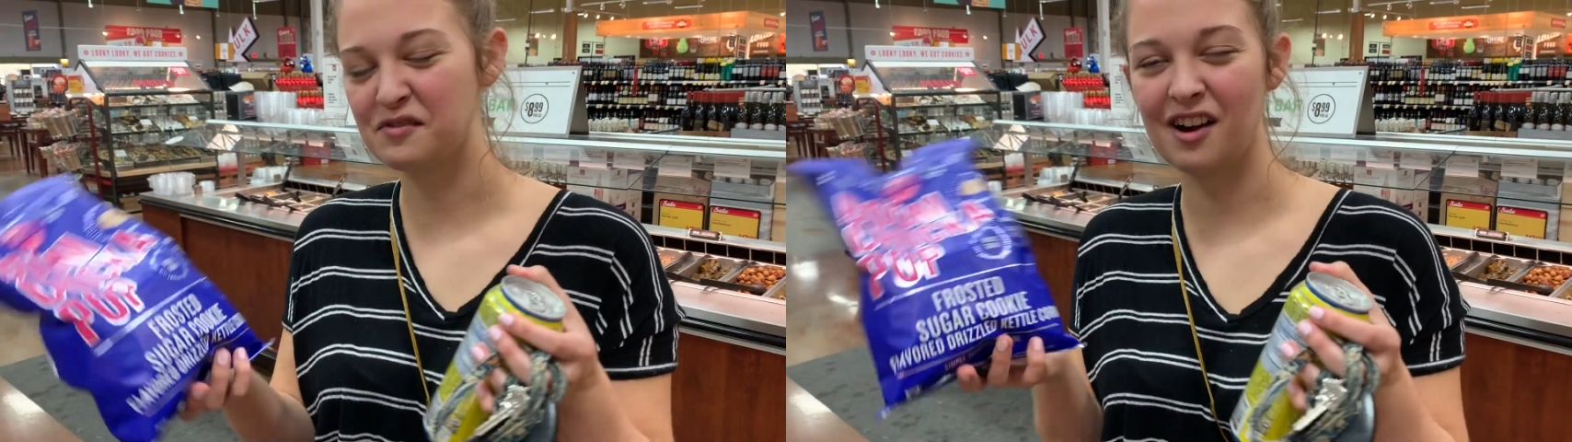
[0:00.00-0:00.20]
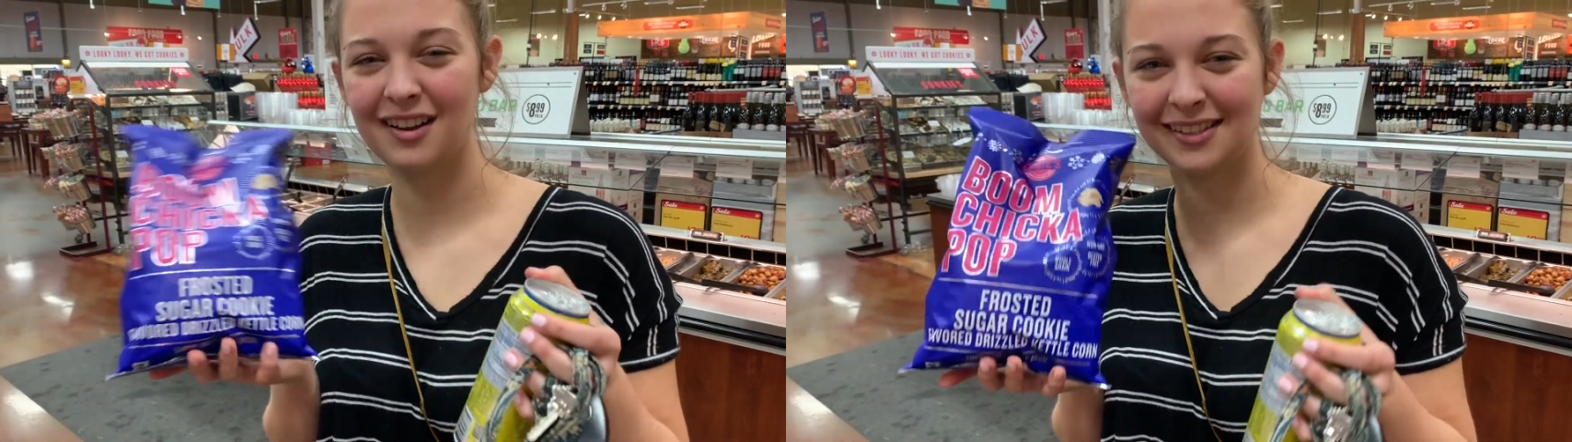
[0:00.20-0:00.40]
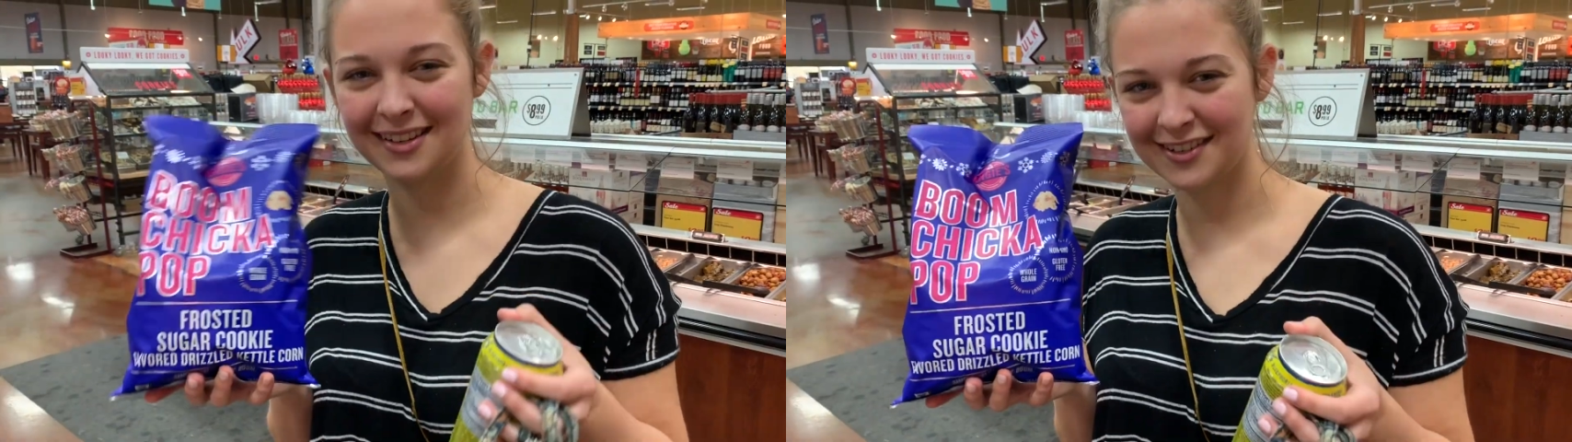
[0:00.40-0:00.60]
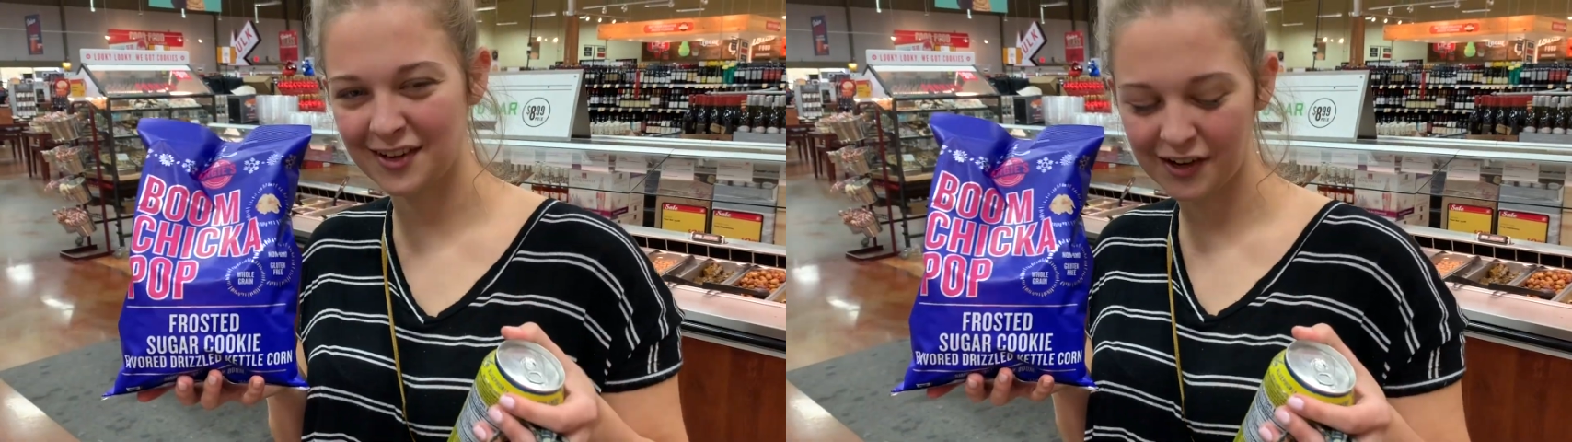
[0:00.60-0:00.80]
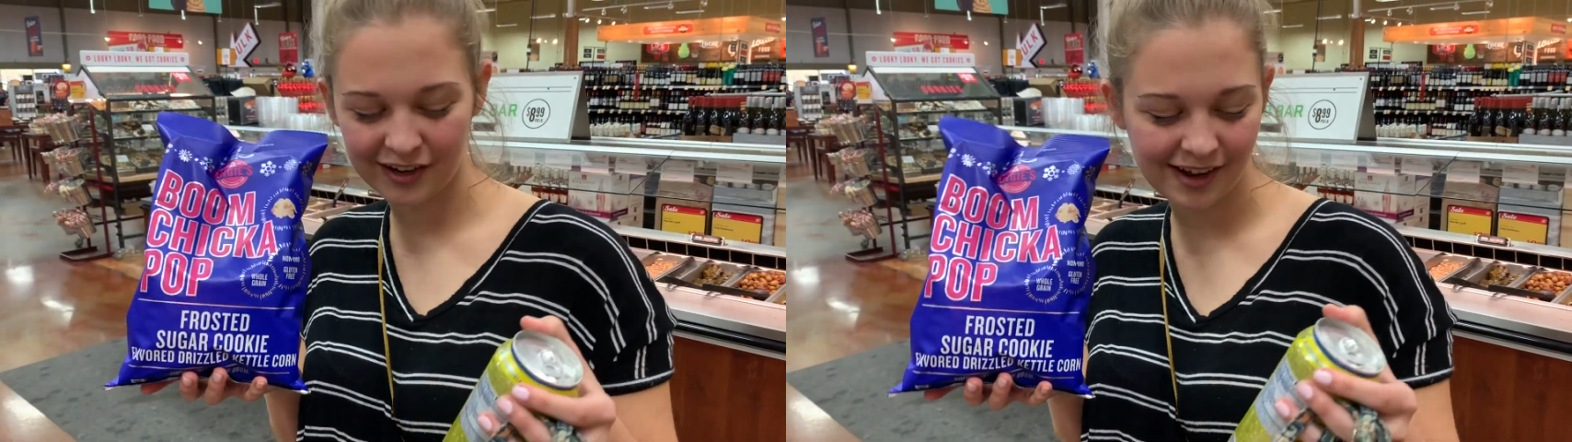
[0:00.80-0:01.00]
Frosted
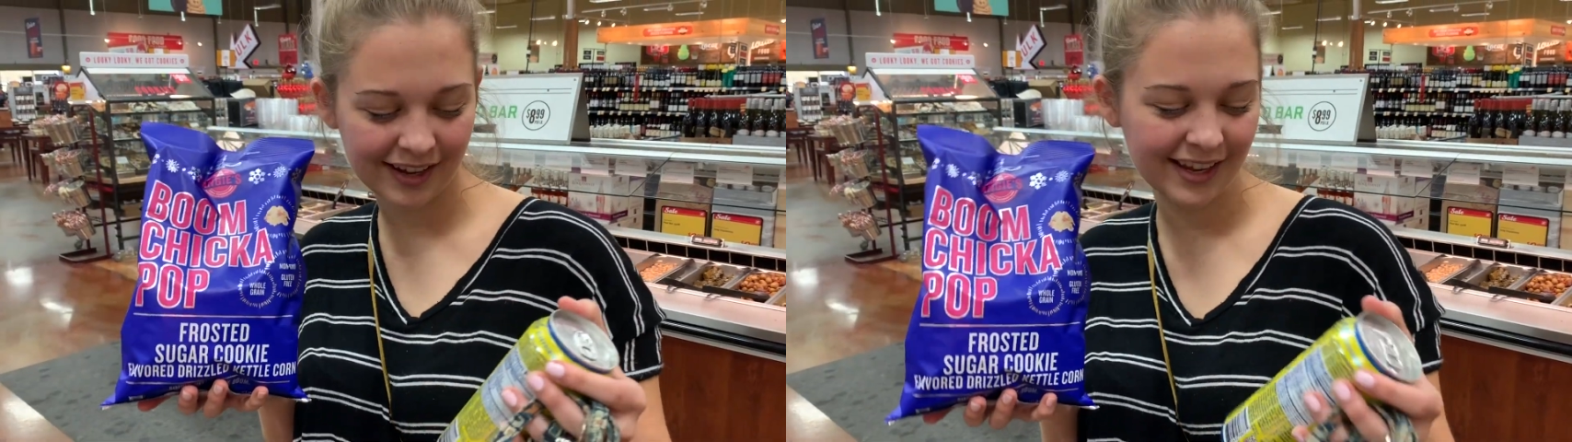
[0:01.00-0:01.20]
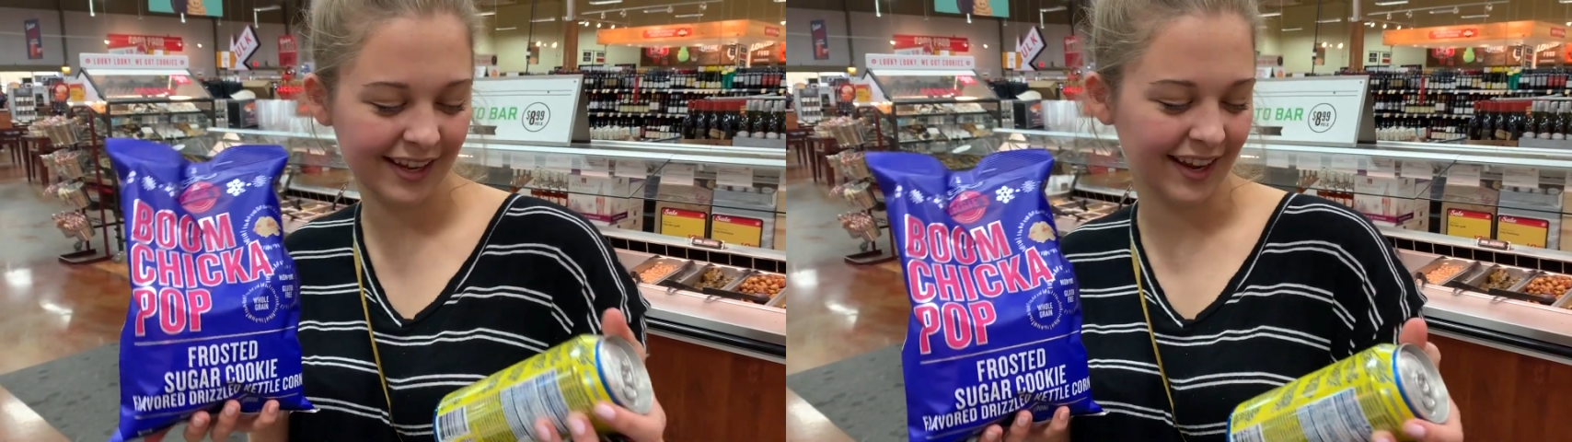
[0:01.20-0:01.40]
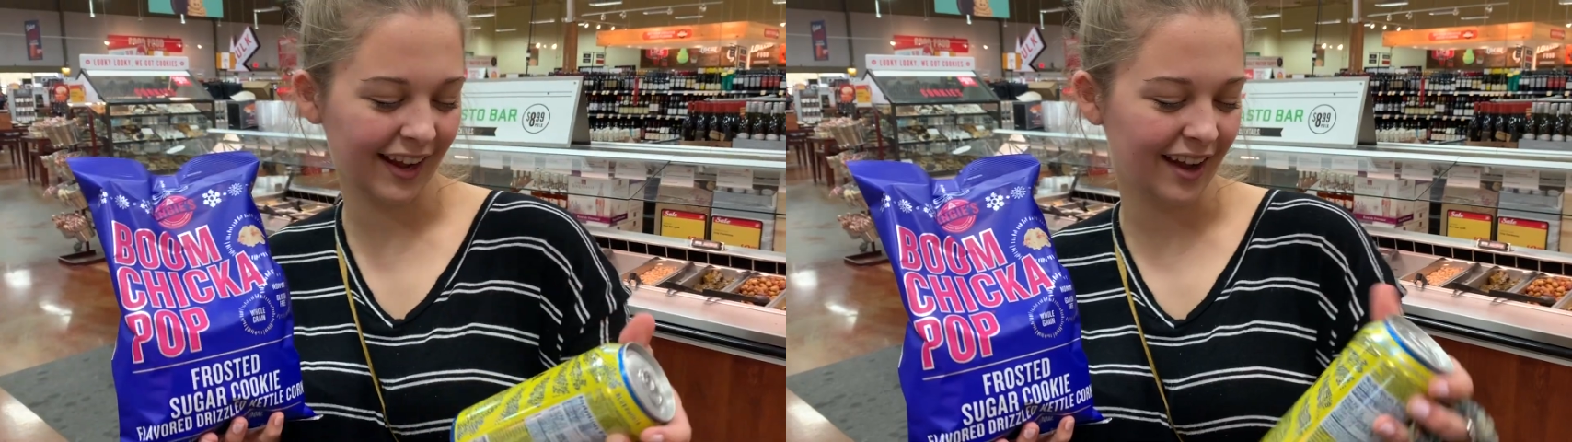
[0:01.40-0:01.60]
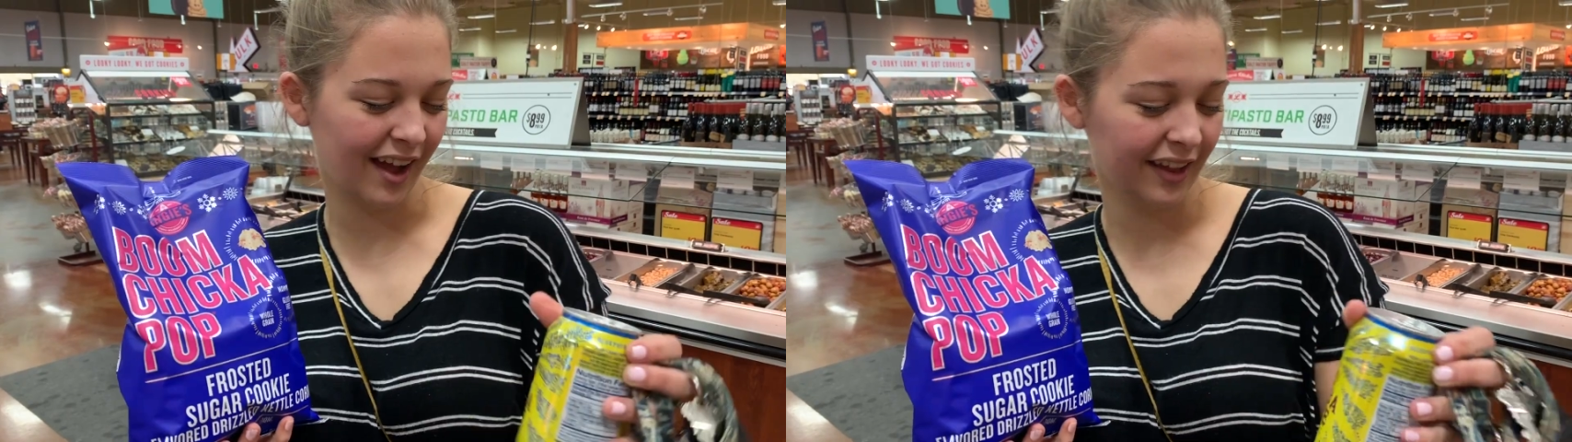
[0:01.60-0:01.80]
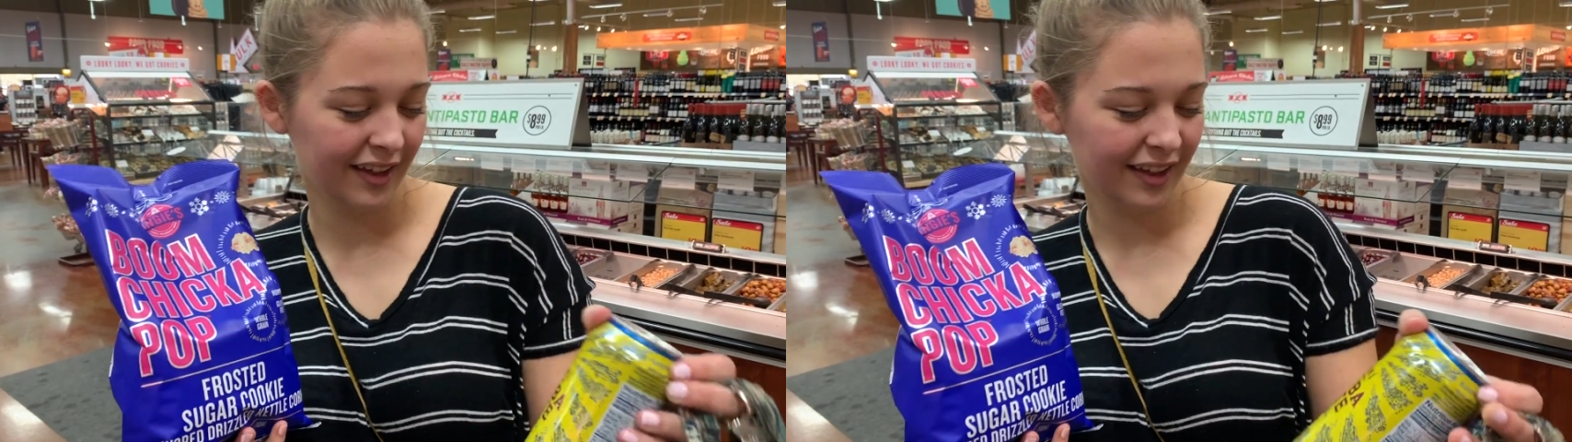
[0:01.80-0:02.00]
sugar cookie and I got